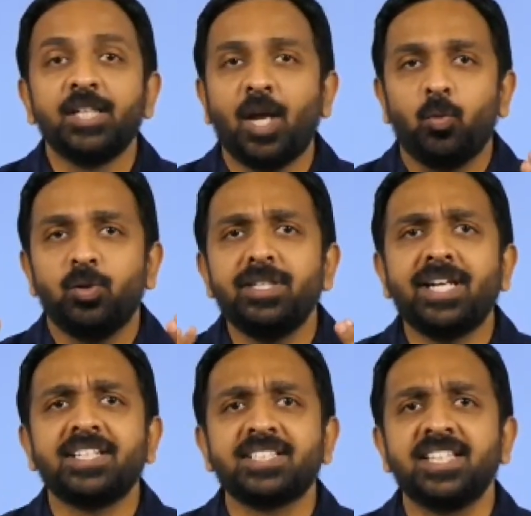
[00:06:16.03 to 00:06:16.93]
Now,
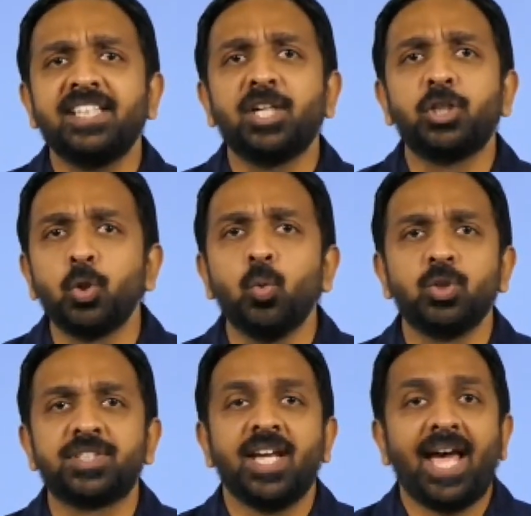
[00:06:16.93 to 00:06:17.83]
let us see the
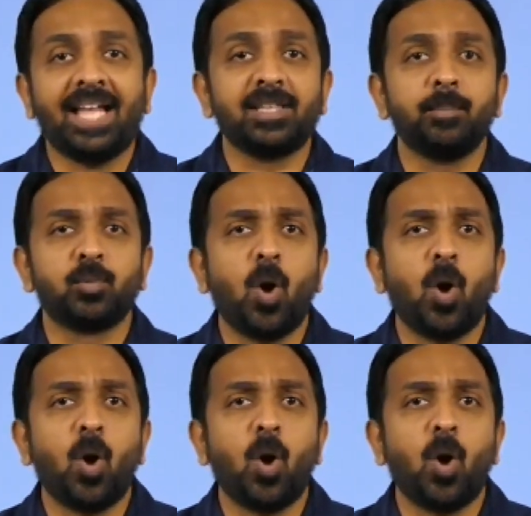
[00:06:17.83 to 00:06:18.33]
tools and the